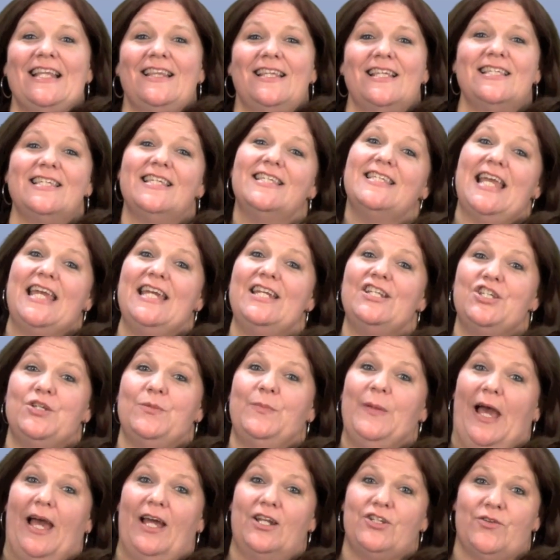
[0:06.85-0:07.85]
This is
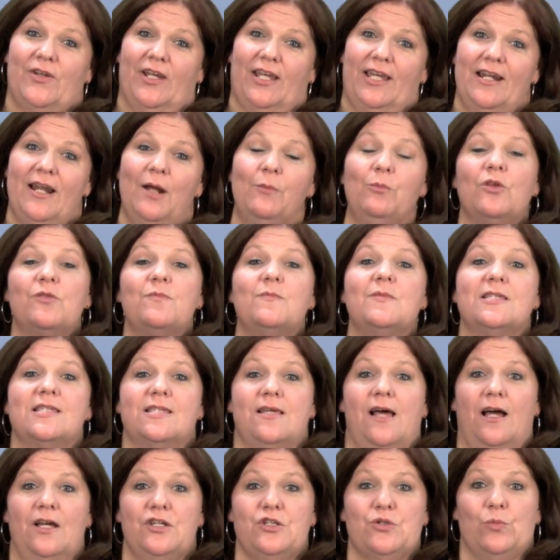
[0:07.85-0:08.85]
Angie Patrick, and I'm with
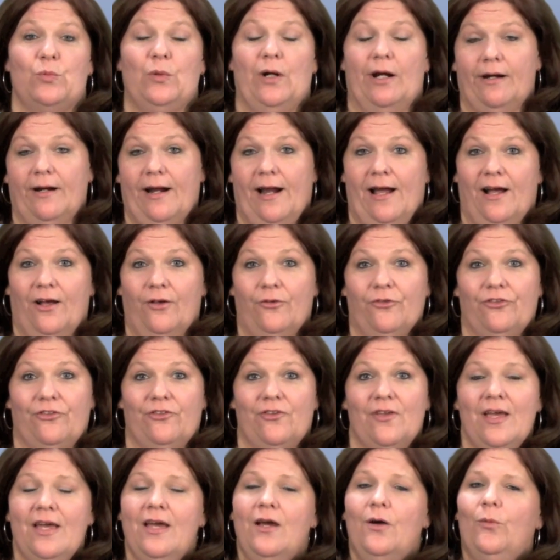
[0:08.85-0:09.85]
Massage
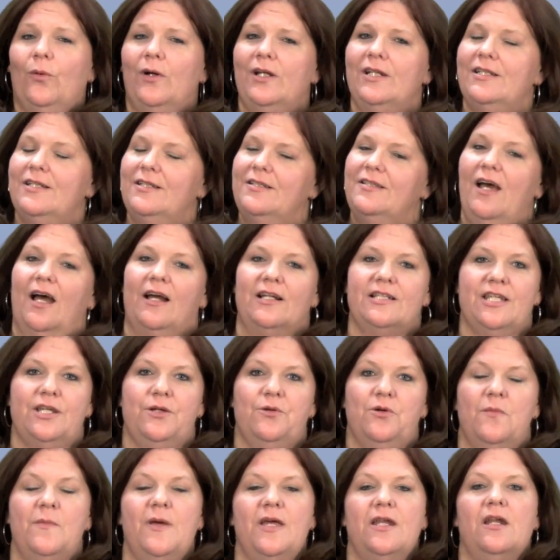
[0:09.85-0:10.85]
Warehouse. Wanted to talk to
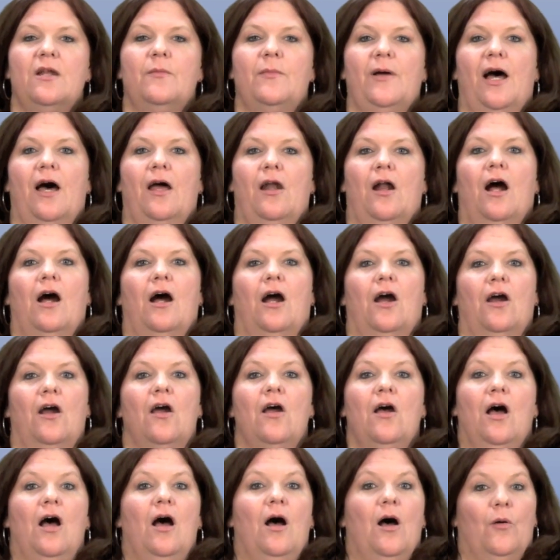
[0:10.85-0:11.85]
you a minute about our
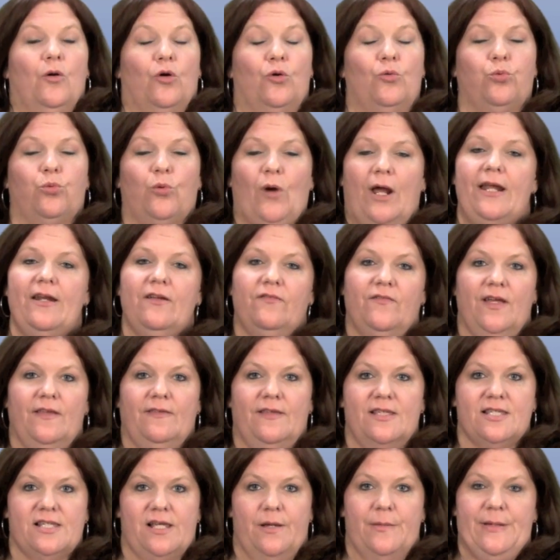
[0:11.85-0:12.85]
great
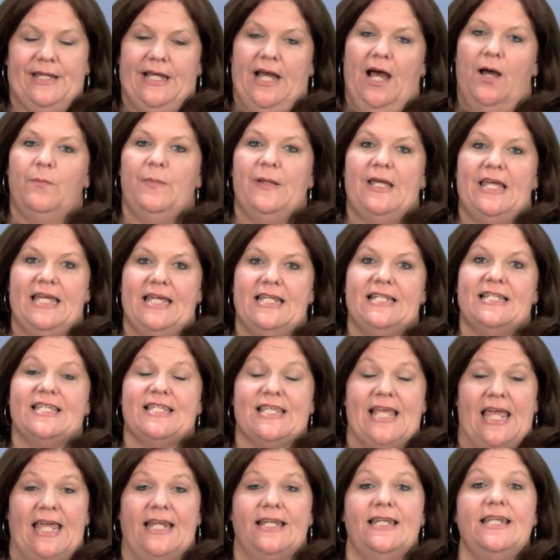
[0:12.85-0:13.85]
event that's coming up in
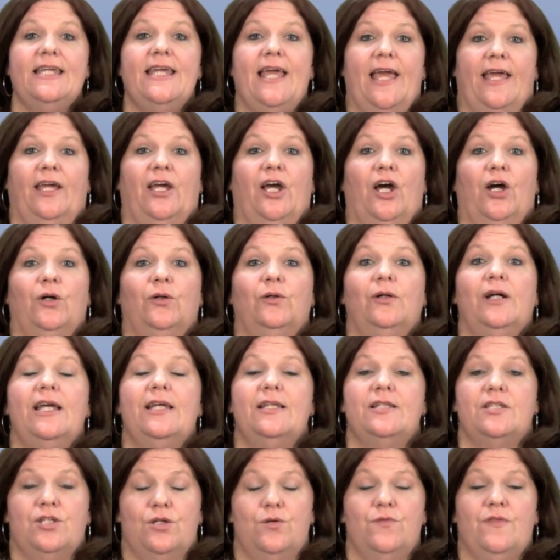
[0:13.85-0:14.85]
San Diego
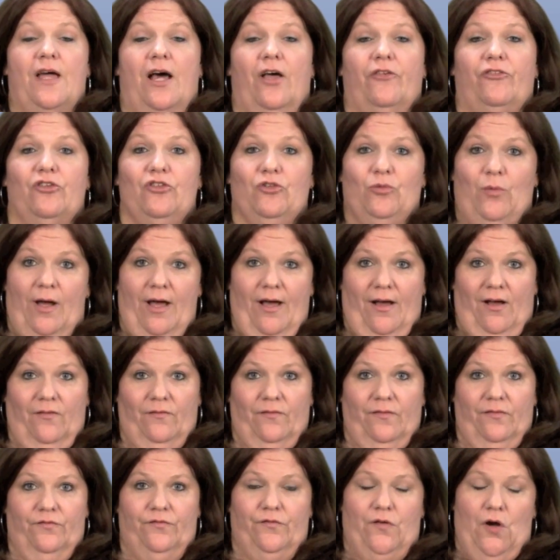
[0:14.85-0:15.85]
in
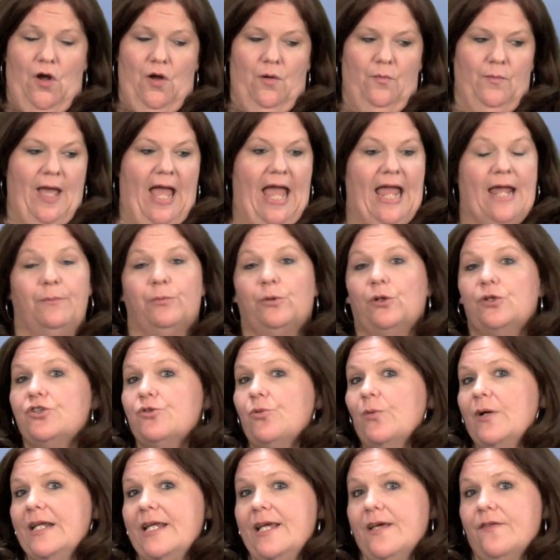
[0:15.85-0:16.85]
2012 from April
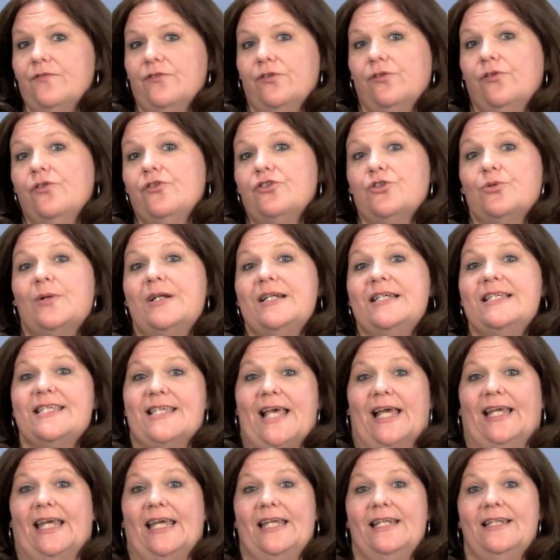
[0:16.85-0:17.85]
20th to the
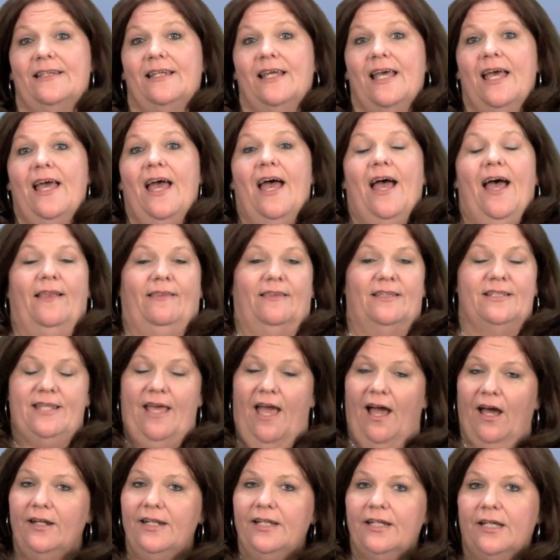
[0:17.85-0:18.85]
22nd at the
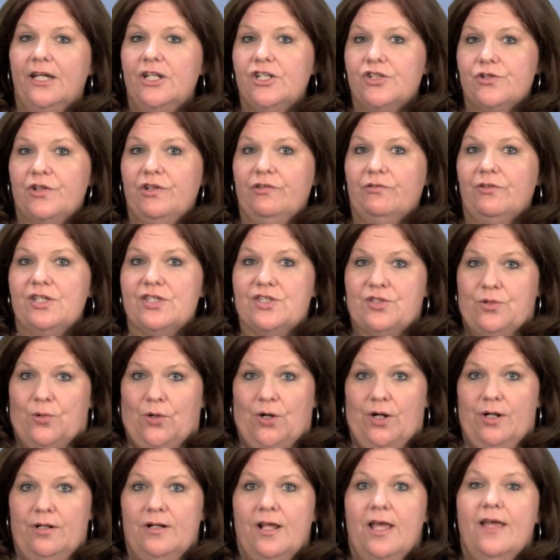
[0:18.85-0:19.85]
Town and Country
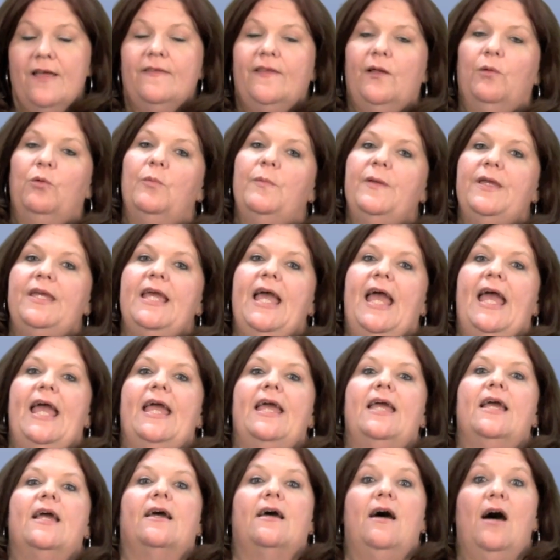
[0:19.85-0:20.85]
Resort. There will be
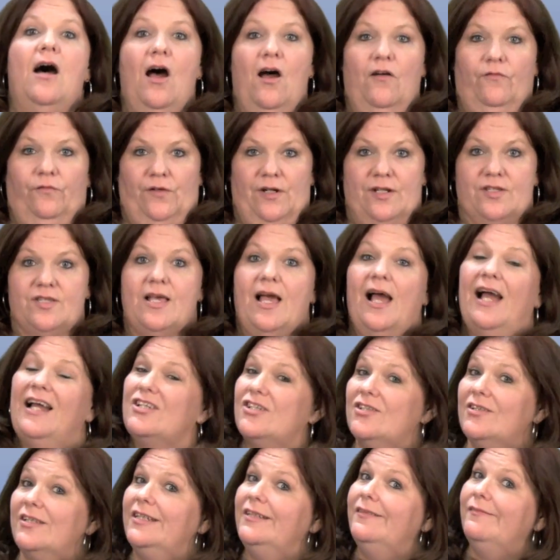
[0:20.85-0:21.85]
a conference,
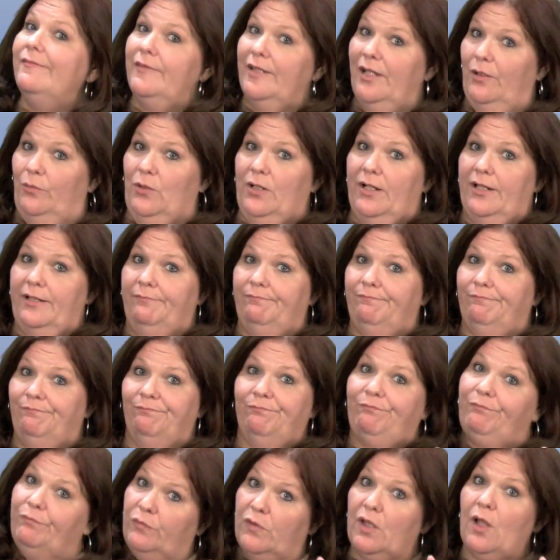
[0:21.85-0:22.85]
actually not one,
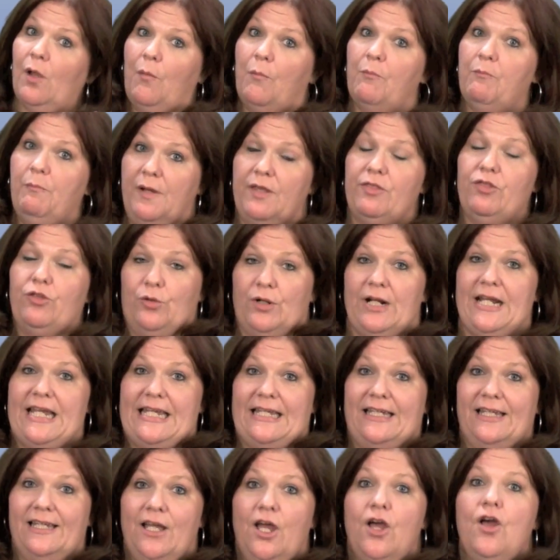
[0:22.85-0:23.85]
but
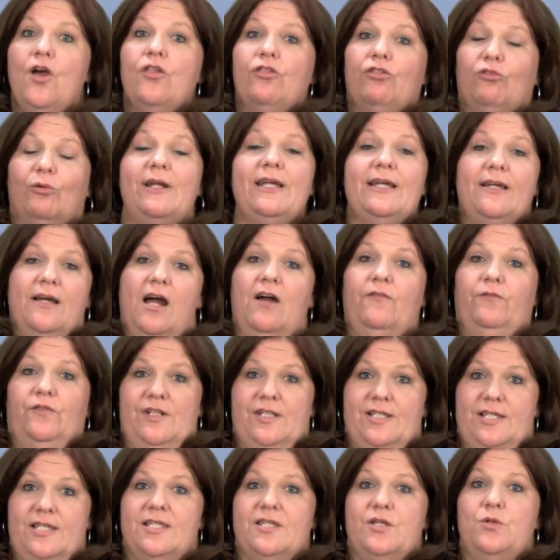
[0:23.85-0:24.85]
three
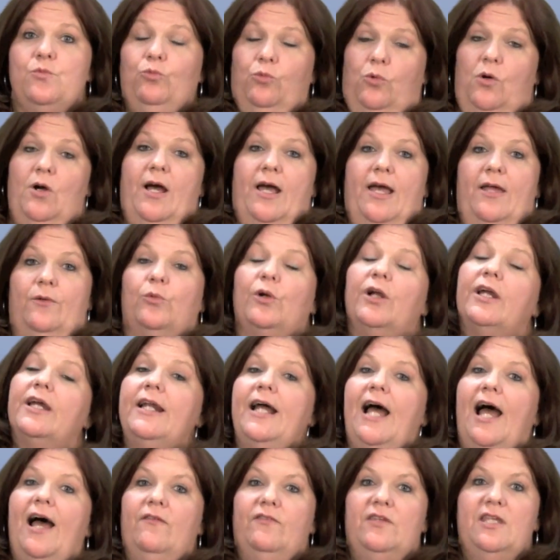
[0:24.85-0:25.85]
conferences in one. We're
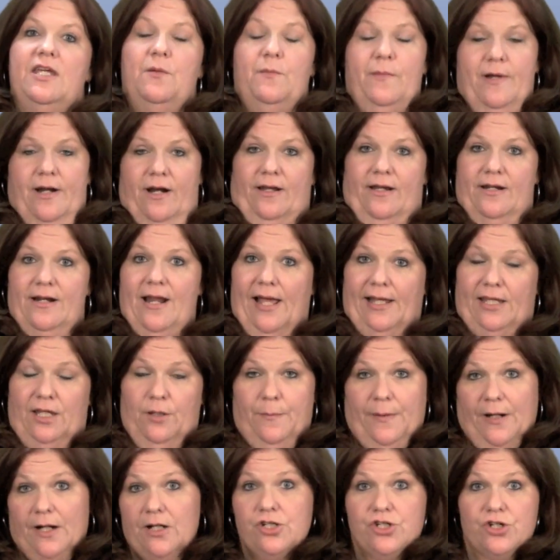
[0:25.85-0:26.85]
going to have the American
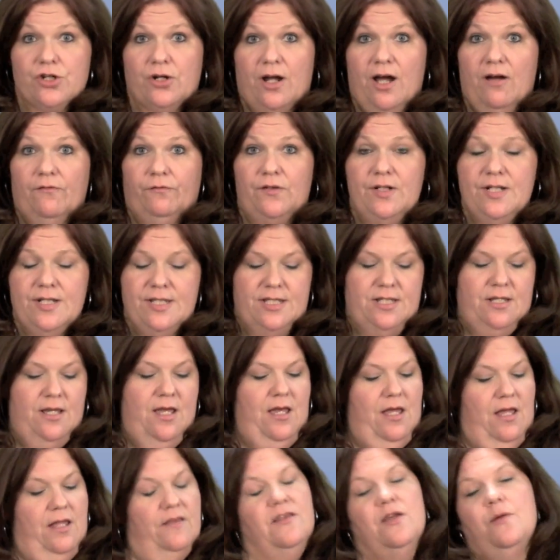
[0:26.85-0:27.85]
Acupuncture Conference,
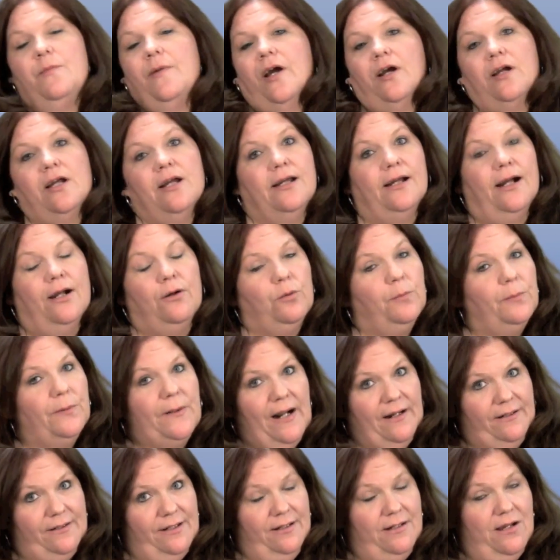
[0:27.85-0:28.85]
the American
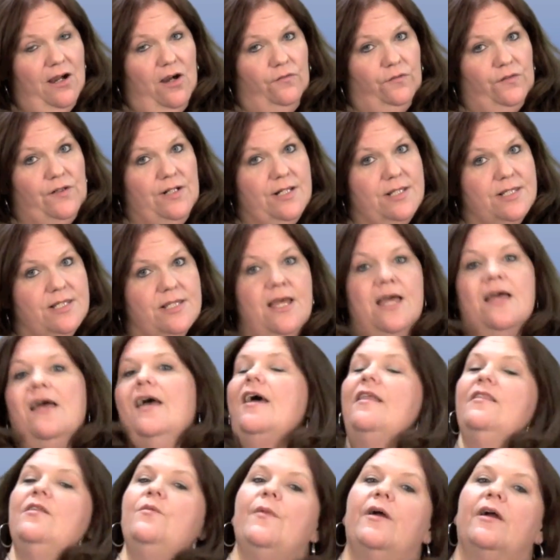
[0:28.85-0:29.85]
Chiropractic Conference,
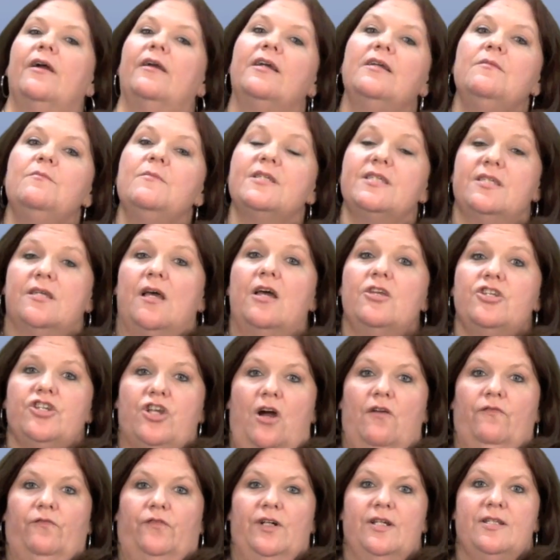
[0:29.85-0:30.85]
and the American Massage
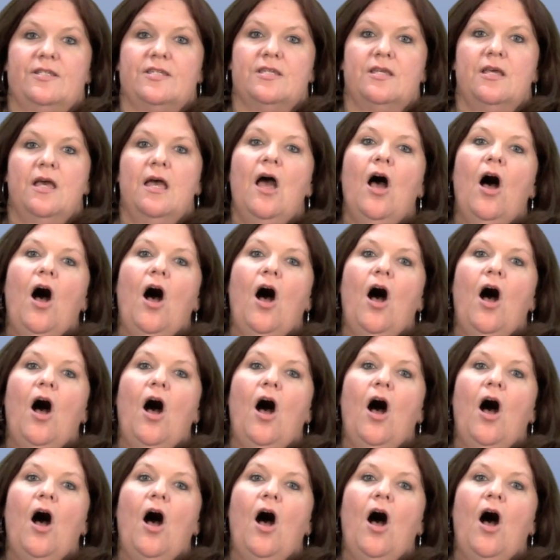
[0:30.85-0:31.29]
Conference.